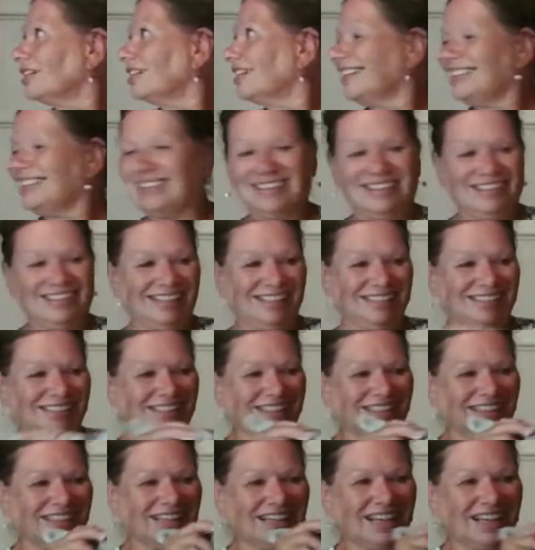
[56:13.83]
That's
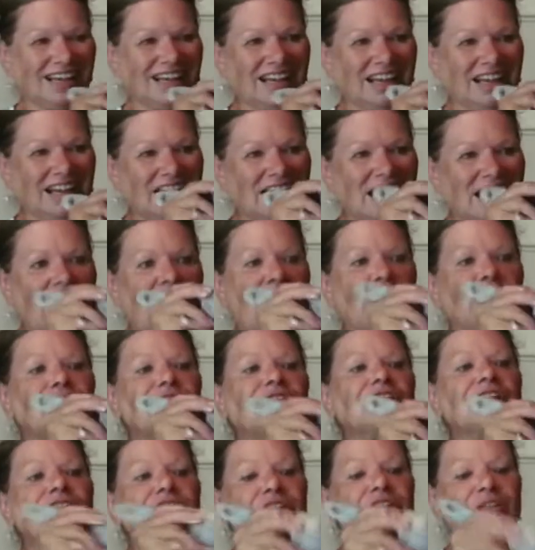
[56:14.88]
okay. I
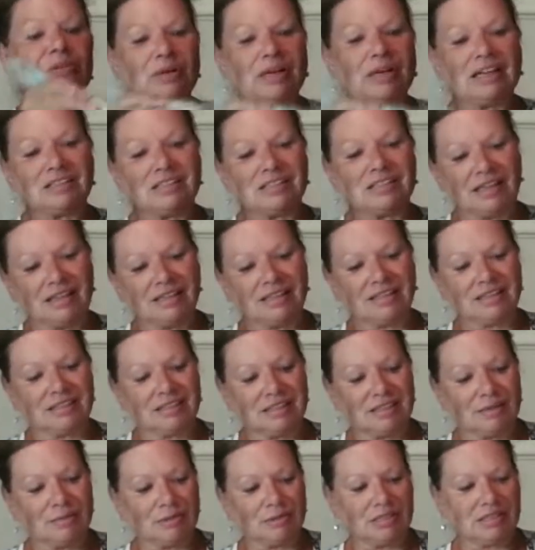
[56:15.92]
figured you were outside because
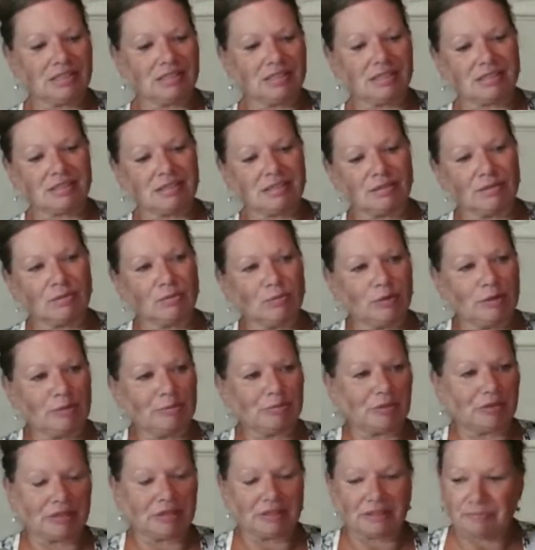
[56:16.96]
he was
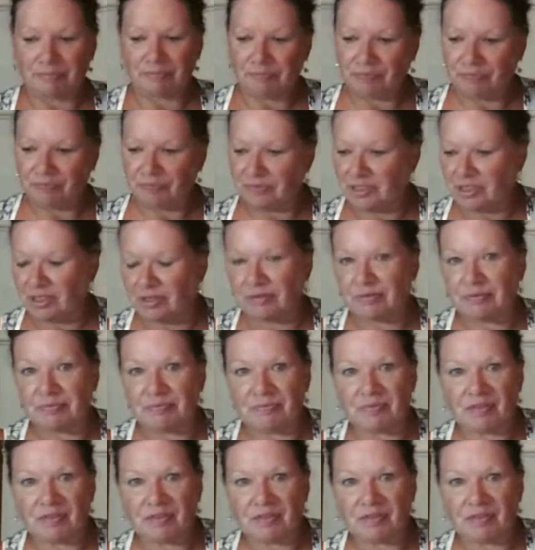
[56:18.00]
whimpering. So,